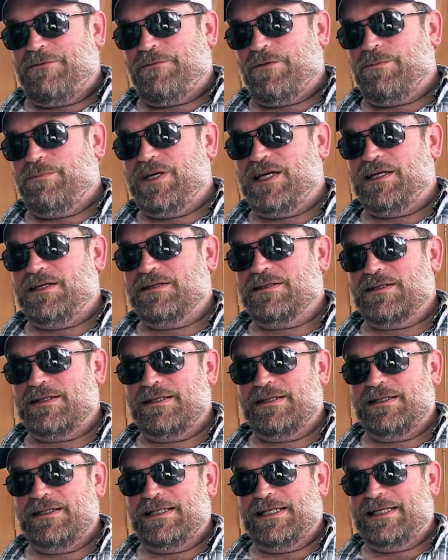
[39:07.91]
for me,
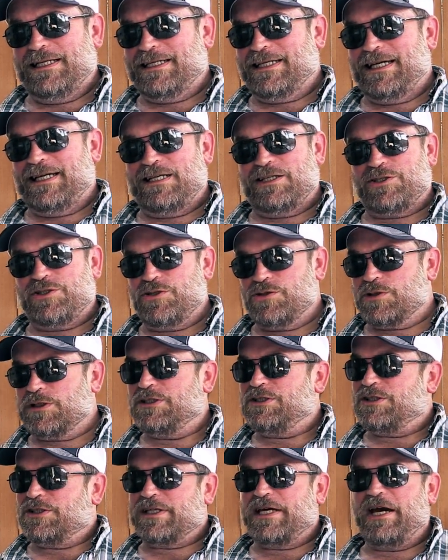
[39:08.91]
again, it's
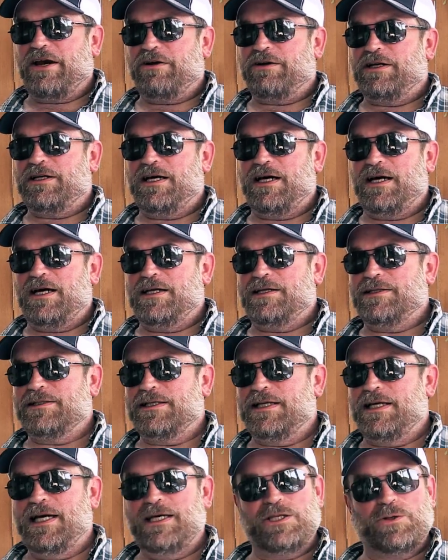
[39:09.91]
usually just Karen and I,
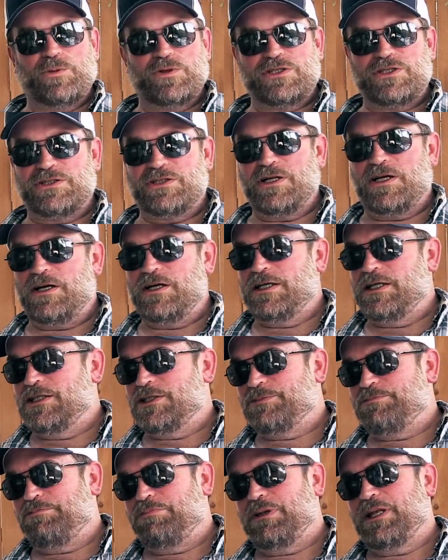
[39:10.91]
and the Wichita
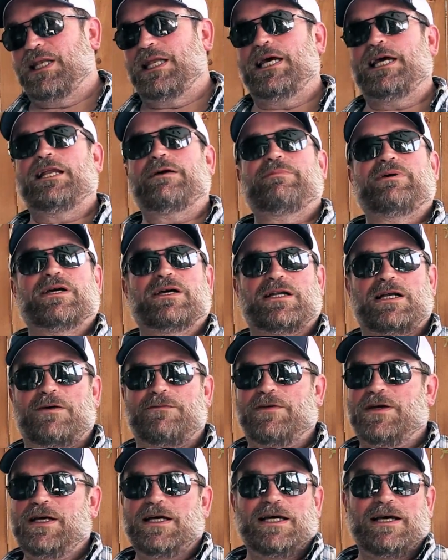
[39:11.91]
is plenty big
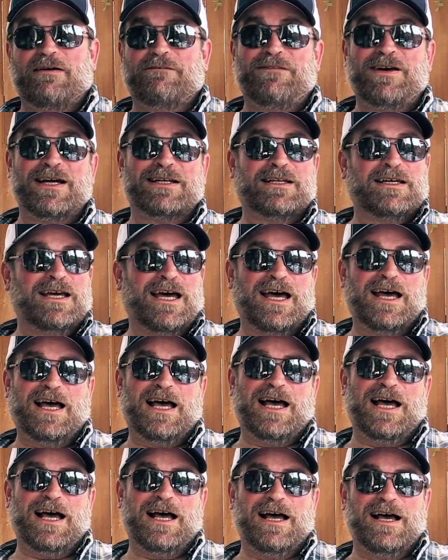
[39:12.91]
enough. In fact,
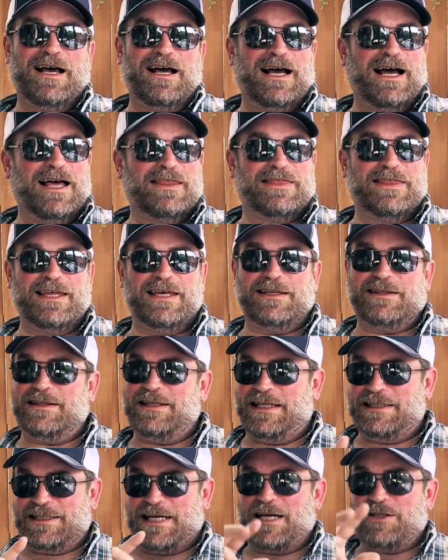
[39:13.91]
I think
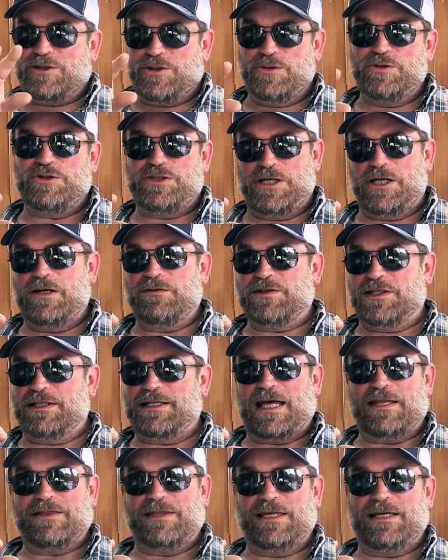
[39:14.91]
it's got 2 shelves in
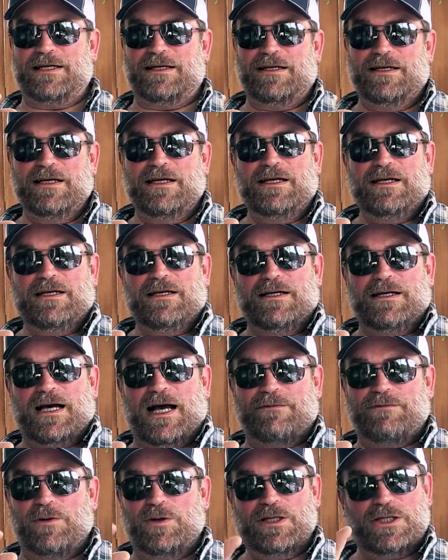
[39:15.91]
it. I think
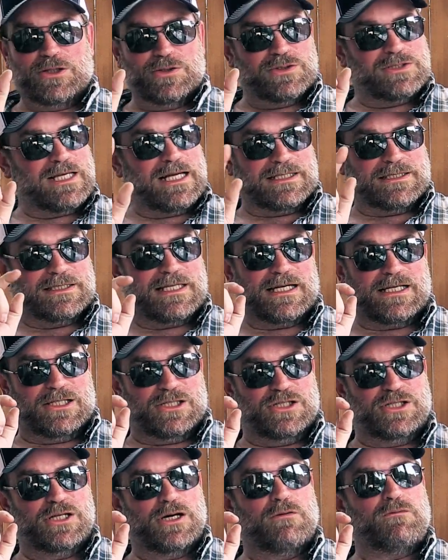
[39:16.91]
I've only used that
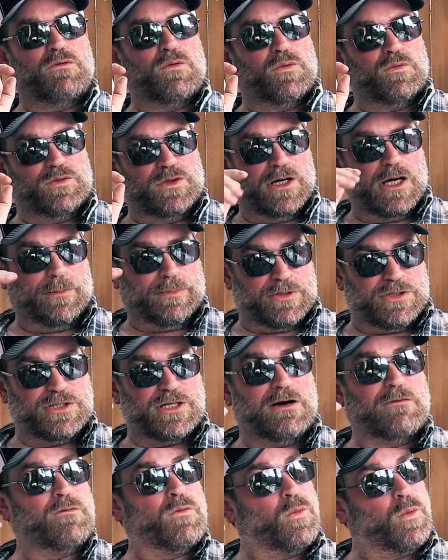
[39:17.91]
second shelf, the upper
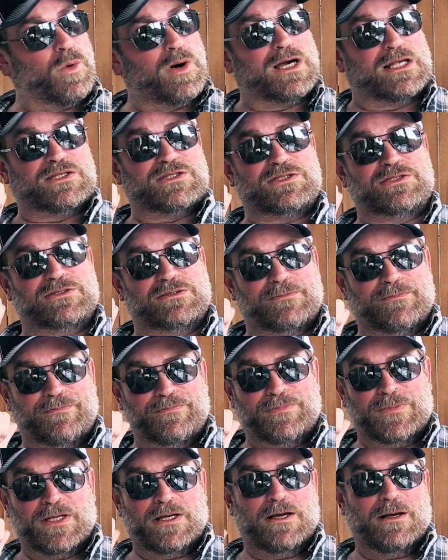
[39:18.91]
shelf, once.
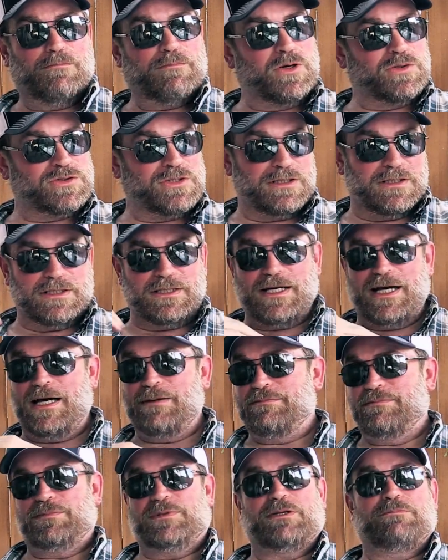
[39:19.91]
Most of the
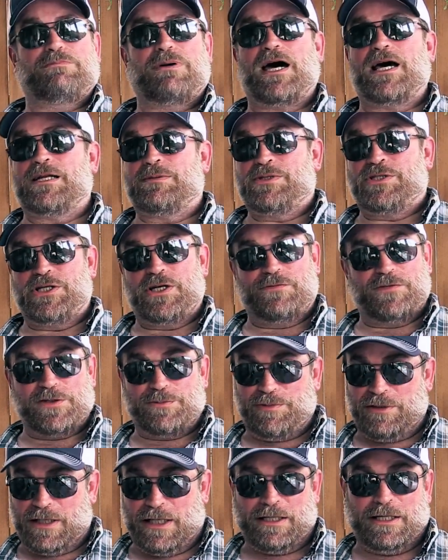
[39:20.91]
time, the bottom shelf
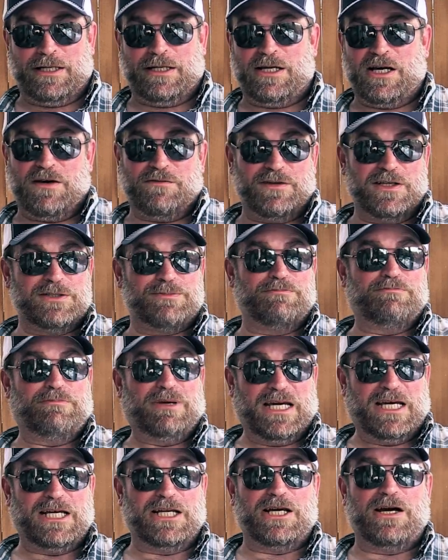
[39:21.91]
is plenty enough. It's
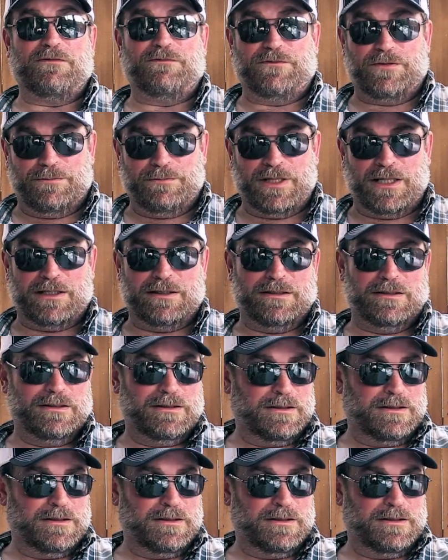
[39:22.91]
big enough for me.